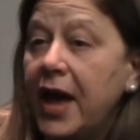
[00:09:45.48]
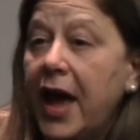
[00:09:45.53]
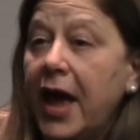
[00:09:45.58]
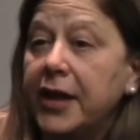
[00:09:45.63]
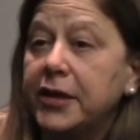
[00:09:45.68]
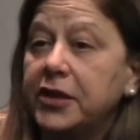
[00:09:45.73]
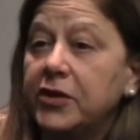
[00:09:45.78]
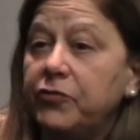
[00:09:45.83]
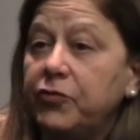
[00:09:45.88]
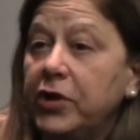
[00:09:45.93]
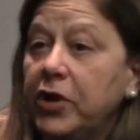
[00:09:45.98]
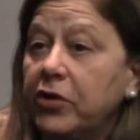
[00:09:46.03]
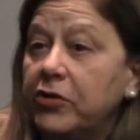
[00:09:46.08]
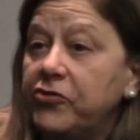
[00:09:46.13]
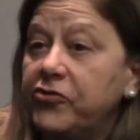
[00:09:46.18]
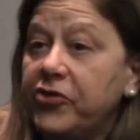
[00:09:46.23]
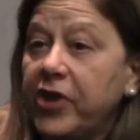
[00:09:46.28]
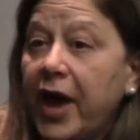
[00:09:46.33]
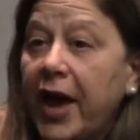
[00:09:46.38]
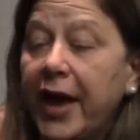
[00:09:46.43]
asked if we
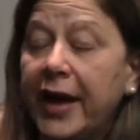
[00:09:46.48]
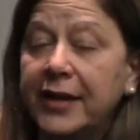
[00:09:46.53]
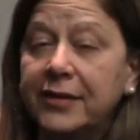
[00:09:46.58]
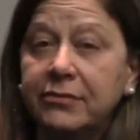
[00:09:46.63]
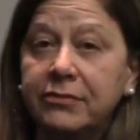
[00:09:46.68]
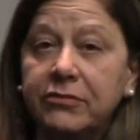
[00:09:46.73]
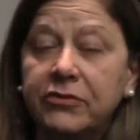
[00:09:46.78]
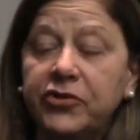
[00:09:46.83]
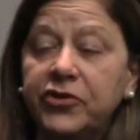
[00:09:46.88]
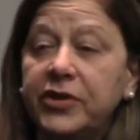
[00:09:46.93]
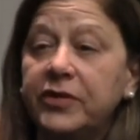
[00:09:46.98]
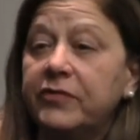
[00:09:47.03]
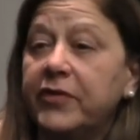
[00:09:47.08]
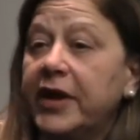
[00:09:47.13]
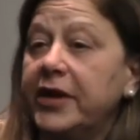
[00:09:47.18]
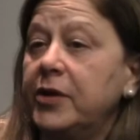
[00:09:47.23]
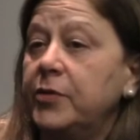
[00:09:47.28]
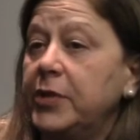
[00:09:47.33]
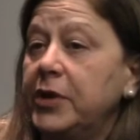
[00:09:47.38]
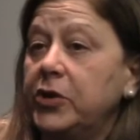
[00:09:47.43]
could chat. She
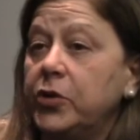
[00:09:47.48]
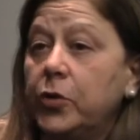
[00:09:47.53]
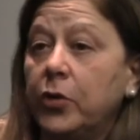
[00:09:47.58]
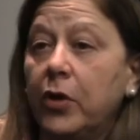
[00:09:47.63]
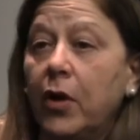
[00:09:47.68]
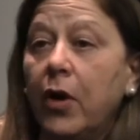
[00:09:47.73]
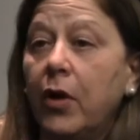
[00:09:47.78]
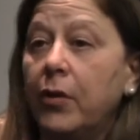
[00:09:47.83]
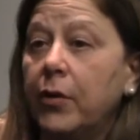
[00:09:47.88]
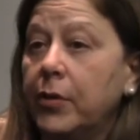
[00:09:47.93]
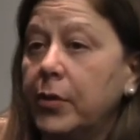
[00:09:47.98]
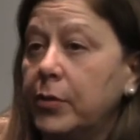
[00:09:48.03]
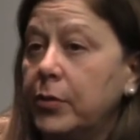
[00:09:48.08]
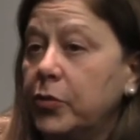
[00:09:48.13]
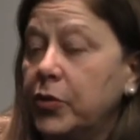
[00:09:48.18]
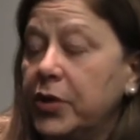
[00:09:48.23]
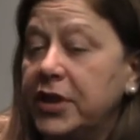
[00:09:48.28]
invited me to her home.